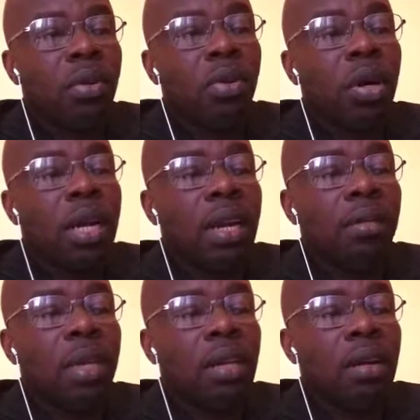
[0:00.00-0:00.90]
all
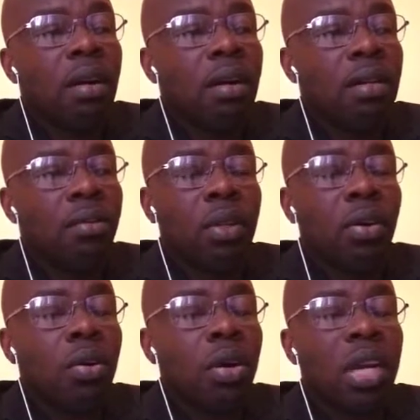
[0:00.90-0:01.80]
claiming God, with
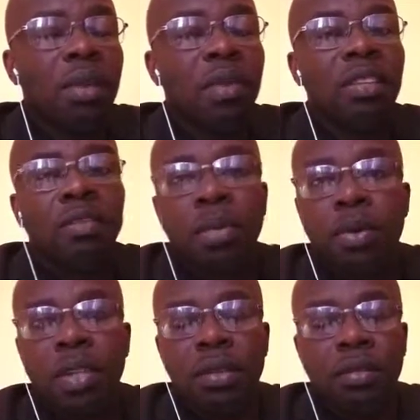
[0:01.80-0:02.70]
all claiming
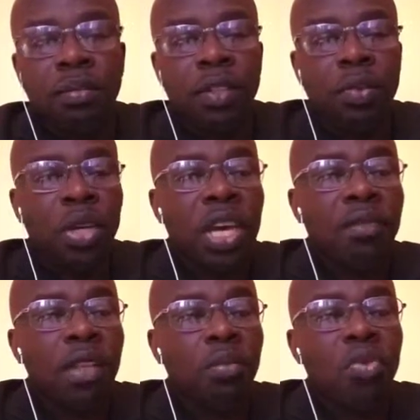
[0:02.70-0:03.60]
spirits. We
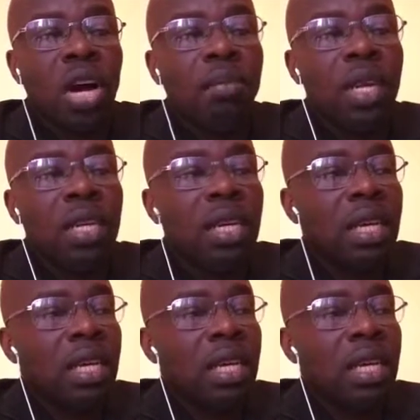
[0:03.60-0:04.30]
have the Mohammedan